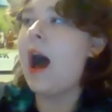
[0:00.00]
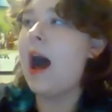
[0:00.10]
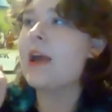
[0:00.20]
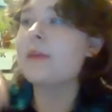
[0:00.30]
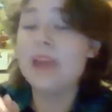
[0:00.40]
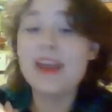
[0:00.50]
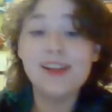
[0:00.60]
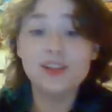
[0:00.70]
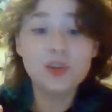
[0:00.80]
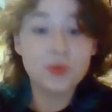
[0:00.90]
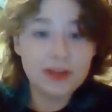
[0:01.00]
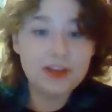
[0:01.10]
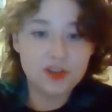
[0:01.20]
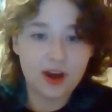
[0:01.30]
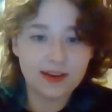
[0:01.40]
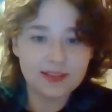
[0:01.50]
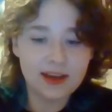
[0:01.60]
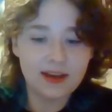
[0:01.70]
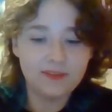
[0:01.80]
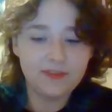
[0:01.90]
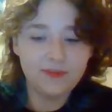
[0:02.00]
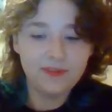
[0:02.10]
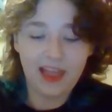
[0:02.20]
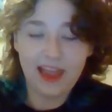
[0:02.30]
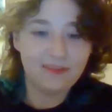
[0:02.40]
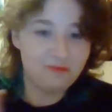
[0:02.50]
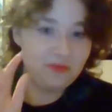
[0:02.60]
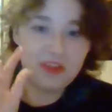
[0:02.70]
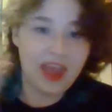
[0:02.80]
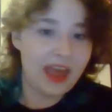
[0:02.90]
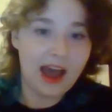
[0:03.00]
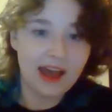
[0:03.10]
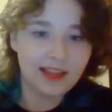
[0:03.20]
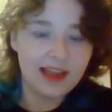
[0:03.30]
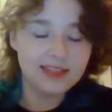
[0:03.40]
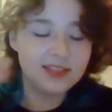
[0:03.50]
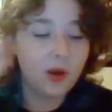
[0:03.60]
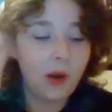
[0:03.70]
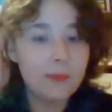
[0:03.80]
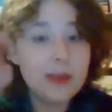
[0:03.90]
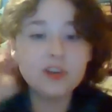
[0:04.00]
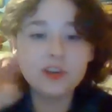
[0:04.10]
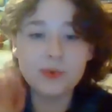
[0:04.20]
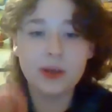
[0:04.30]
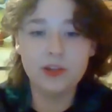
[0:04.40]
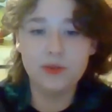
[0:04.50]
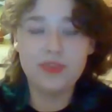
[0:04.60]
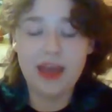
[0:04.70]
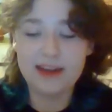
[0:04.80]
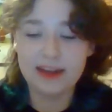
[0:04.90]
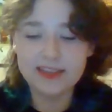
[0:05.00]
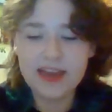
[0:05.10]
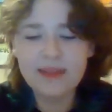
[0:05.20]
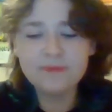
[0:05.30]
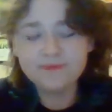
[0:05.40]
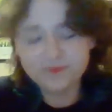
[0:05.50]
I'm taking screenshots of, like, gay highlights, so I'll make sure to include that next time.